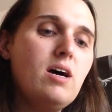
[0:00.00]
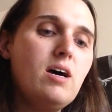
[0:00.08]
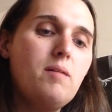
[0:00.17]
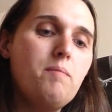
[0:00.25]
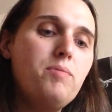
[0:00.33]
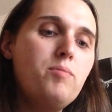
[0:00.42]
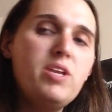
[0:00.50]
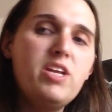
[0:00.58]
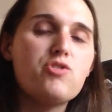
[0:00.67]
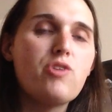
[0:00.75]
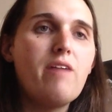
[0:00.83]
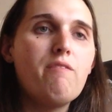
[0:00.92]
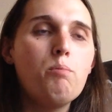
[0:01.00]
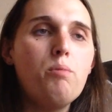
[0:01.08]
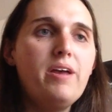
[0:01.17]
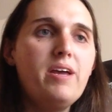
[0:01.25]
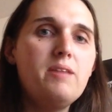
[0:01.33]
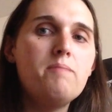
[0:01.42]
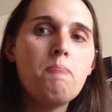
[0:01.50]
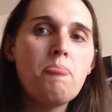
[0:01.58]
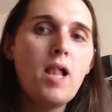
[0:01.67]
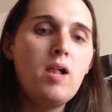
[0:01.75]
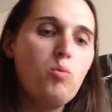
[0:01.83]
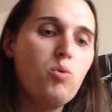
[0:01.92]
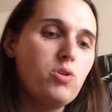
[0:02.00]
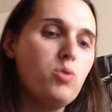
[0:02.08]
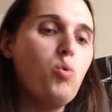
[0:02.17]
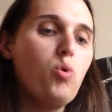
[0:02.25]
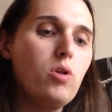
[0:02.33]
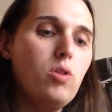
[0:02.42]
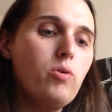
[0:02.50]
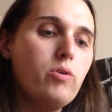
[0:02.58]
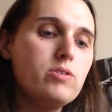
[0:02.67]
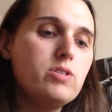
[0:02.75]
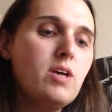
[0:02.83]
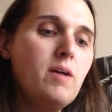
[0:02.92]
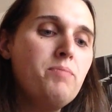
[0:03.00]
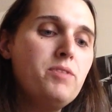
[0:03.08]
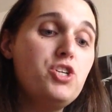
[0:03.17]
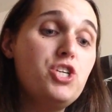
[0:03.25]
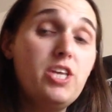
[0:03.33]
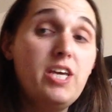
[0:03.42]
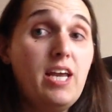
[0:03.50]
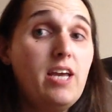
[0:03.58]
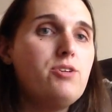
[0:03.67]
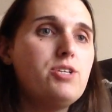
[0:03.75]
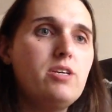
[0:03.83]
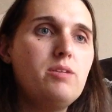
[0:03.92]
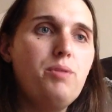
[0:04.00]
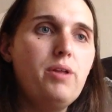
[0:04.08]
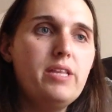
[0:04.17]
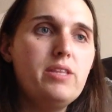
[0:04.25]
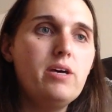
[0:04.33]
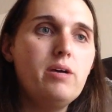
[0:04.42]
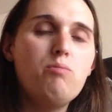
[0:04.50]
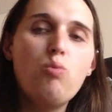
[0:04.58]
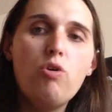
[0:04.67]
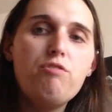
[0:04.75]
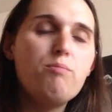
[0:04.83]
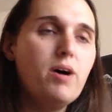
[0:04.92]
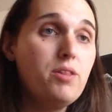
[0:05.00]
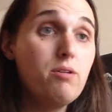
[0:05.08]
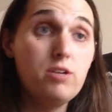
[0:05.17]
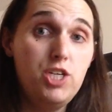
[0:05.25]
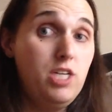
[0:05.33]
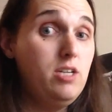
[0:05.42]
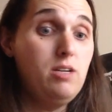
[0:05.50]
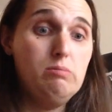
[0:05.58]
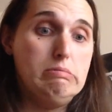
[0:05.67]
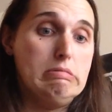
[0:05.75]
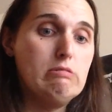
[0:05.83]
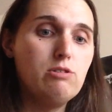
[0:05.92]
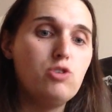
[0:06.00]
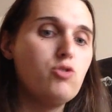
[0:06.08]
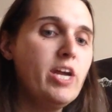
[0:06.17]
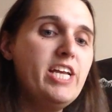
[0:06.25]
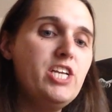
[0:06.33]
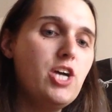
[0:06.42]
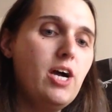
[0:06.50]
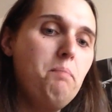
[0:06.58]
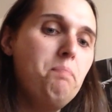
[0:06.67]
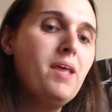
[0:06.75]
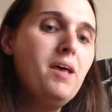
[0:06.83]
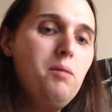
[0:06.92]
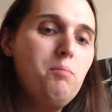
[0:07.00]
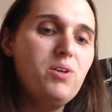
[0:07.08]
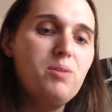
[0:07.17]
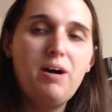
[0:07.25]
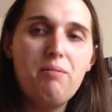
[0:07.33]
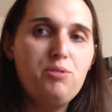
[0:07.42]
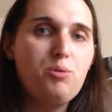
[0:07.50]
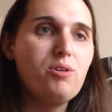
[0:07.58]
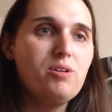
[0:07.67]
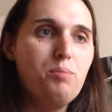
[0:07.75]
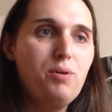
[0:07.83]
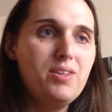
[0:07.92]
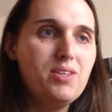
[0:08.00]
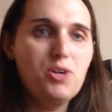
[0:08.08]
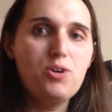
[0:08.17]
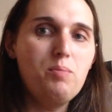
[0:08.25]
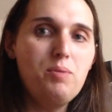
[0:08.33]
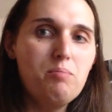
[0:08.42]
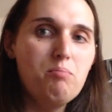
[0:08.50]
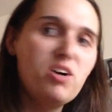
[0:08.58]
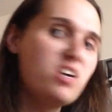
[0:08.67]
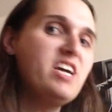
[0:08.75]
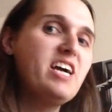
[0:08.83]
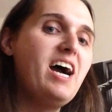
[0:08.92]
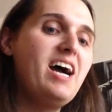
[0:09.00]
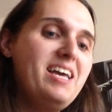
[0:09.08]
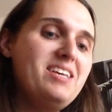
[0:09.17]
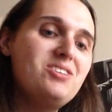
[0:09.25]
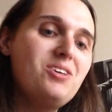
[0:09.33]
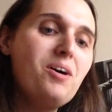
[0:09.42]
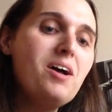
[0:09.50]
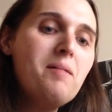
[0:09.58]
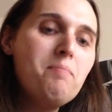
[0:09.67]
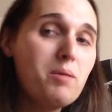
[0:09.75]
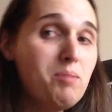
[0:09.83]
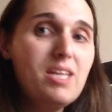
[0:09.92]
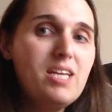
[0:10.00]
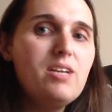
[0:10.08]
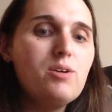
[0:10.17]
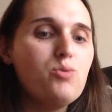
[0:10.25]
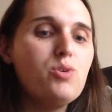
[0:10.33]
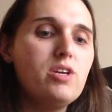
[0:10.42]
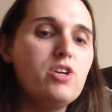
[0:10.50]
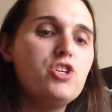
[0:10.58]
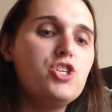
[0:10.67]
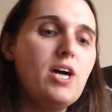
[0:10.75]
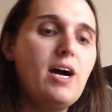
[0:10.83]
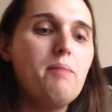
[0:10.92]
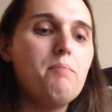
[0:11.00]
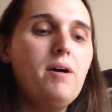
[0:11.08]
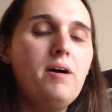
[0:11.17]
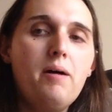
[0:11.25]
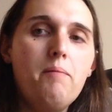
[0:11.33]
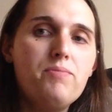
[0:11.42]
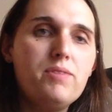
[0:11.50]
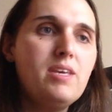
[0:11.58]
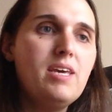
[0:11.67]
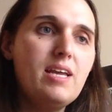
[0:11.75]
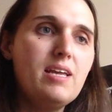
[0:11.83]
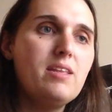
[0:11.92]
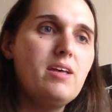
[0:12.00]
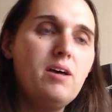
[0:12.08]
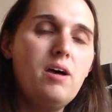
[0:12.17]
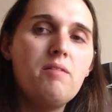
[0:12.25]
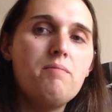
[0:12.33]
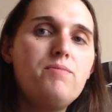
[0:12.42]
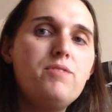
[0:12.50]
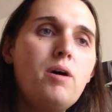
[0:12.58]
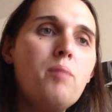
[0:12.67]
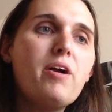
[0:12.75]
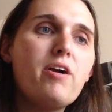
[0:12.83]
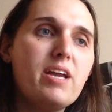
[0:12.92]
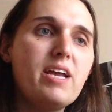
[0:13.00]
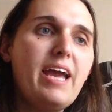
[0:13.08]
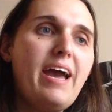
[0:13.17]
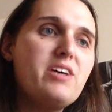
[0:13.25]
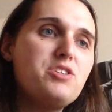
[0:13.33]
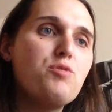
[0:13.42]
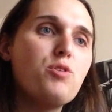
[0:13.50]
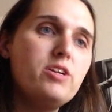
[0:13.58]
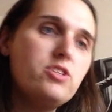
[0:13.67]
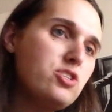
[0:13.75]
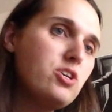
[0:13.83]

Um, Minnie Driver played one of the warlords. Gillian Anderson played the wolf mother, and she did a great job. Billy Bob Thornton played the creepy monk guy. So, I mean, they did a really good job um, getting the um, American cast for it.